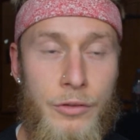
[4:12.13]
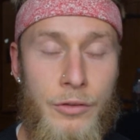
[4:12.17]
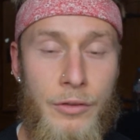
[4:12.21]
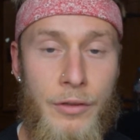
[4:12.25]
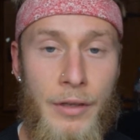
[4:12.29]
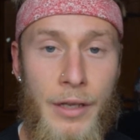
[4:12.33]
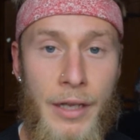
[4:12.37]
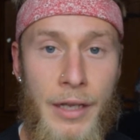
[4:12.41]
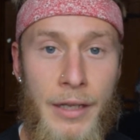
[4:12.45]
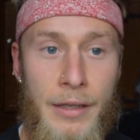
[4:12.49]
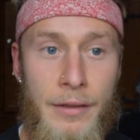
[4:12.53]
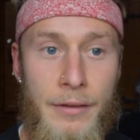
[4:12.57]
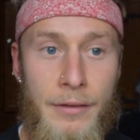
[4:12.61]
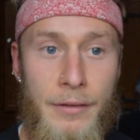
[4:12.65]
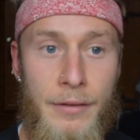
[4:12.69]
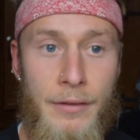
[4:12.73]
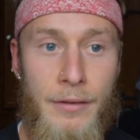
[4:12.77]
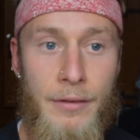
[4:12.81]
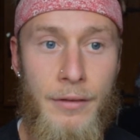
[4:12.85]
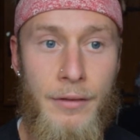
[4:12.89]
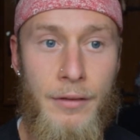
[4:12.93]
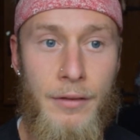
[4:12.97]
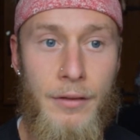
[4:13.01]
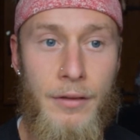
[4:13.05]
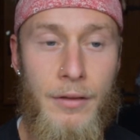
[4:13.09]

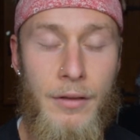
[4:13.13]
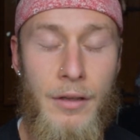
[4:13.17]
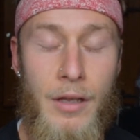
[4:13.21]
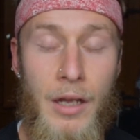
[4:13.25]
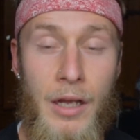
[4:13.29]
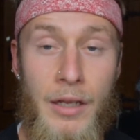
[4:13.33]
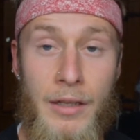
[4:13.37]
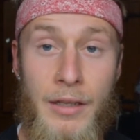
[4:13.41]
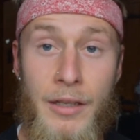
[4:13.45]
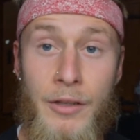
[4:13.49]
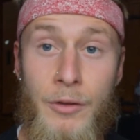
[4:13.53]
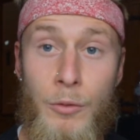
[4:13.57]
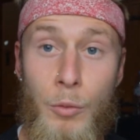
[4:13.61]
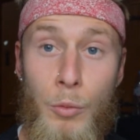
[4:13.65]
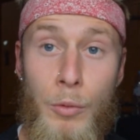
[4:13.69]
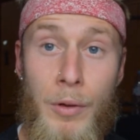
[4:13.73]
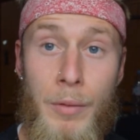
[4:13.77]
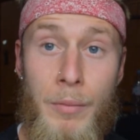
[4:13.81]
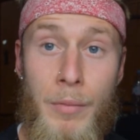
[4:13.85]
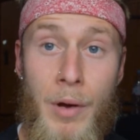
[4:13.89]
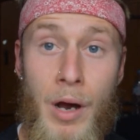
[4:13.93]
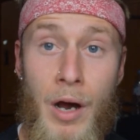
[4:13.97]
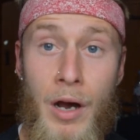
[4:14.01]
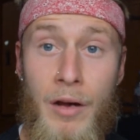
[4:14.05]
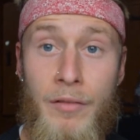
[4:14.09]
Then I did the
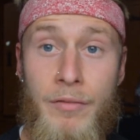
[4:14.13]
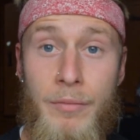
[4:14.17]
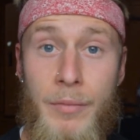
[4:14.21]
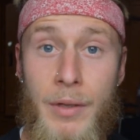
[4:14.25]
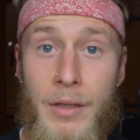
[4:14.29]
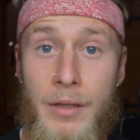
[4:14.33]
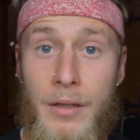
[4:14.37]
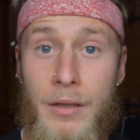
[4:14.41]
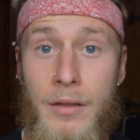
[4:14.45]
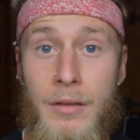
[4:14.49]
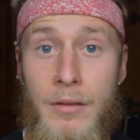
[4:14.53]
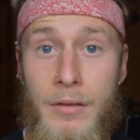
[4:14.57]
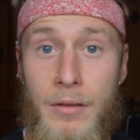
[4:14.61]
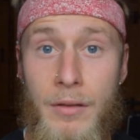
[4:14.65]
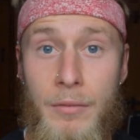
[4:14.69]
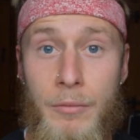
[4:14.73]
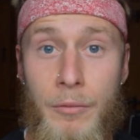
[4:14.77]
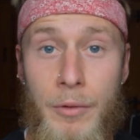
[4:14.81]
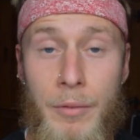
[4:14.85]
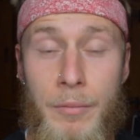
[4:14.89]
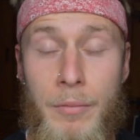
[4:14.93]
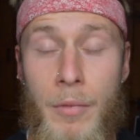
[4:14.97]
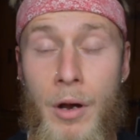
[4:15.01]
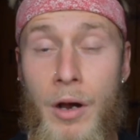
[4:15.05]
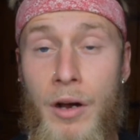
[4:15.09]
Wim Hof method,
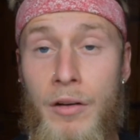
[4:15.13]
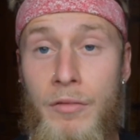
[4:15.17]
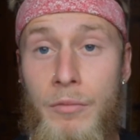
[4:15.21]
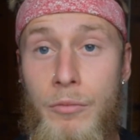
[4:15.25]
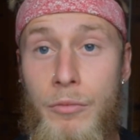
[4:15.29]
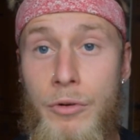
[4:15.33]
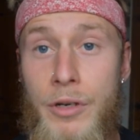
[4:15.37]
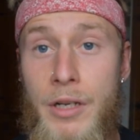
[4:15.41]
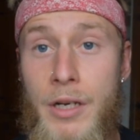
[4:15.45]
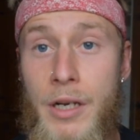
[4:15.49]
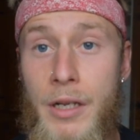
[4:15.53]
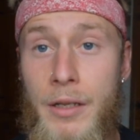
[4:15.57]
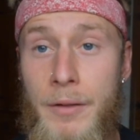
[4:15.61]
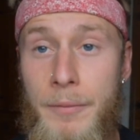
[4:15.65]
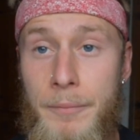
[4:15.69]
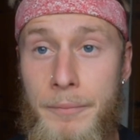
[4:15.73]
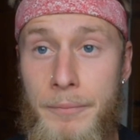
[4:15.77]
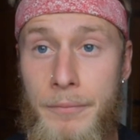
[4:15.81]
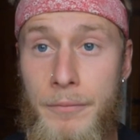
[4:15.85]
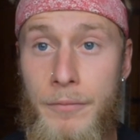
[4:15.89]
Wim Hof breathing.